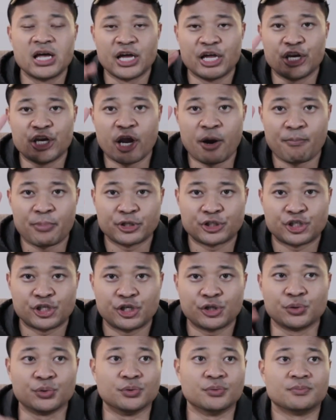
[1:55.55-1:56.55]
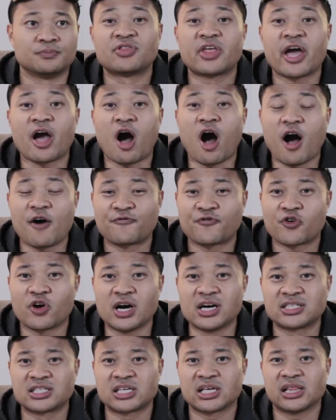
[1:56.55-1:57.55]
Number 2, they offer
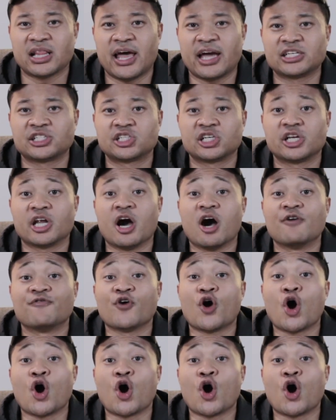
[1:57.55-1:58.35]
a selection of